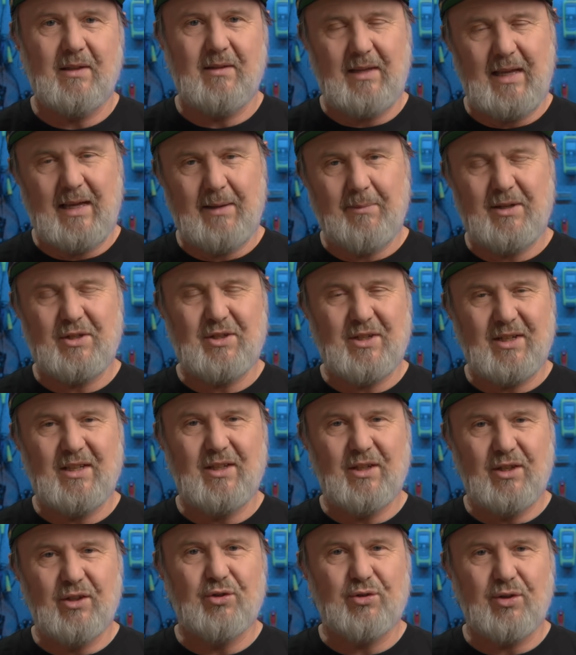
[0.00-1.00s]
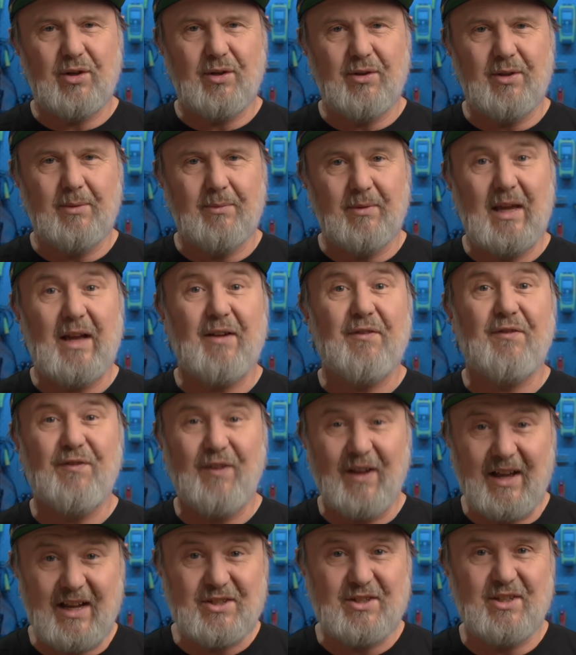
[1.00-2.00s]
How much it can control them, how
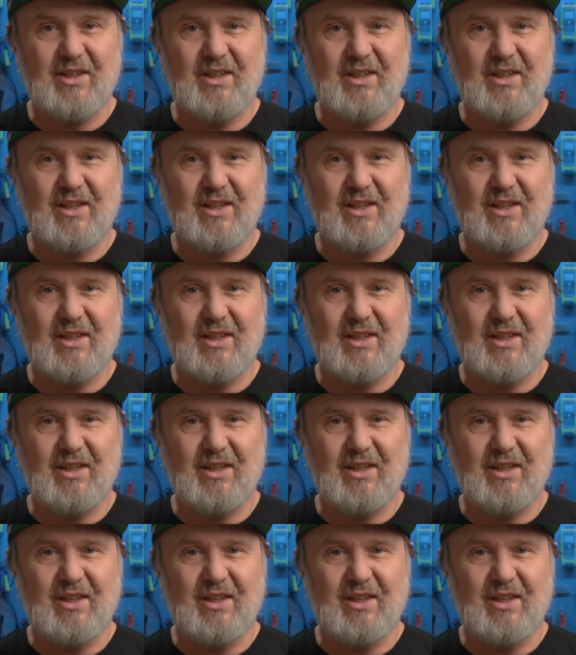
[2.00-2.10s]
fast